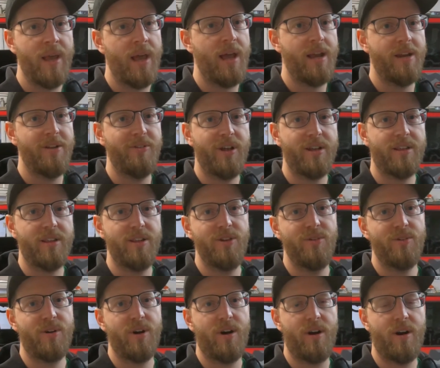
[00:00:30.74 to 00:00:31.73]
and you like the
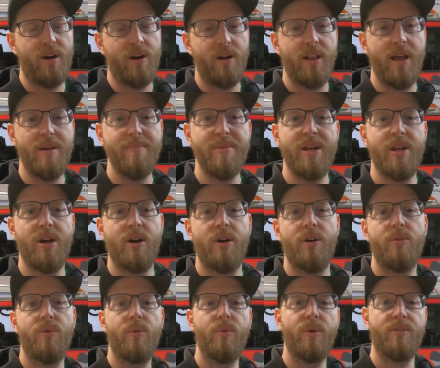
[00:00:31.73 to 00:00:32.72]
new car, let me
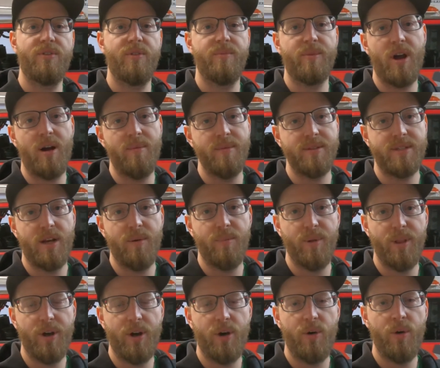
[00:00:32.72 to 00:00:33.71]
know with some comments down
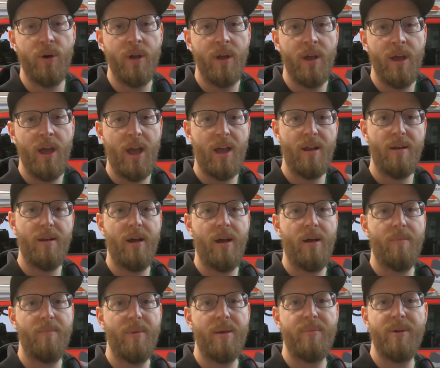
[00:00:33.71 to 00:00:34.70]
below, and
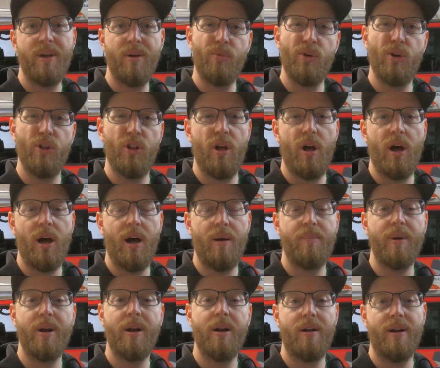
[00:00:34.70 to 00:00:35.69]
maybe it will
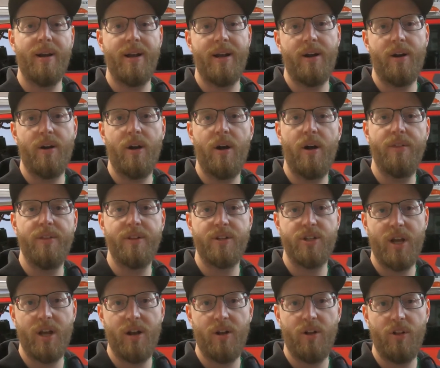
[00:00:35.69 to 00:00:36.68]
appear here on the
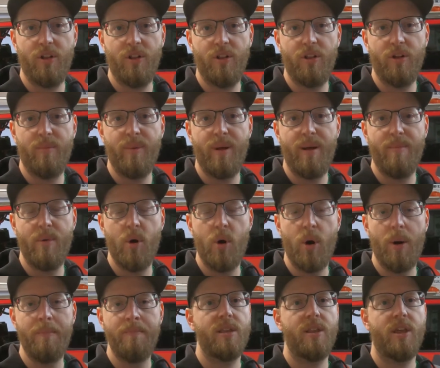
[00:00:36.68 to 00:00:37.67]
channel a little bit
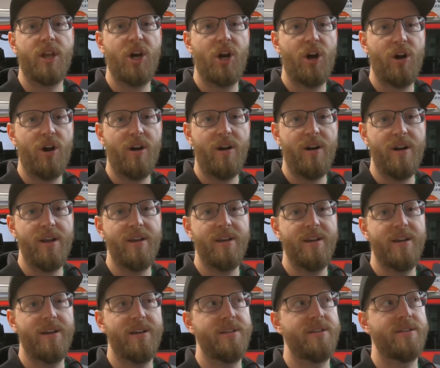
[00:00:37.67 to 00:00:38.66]
more. The car
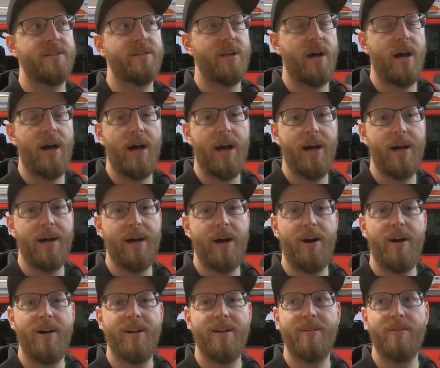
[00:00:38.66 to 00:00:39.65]
is,
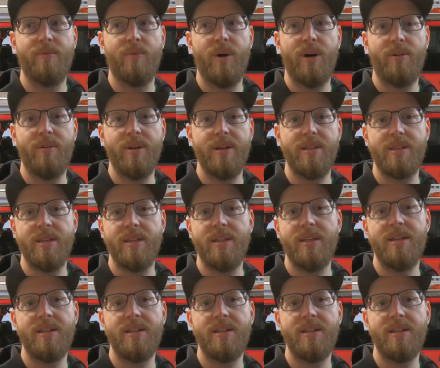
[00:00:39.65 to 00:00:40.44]
well, it's in the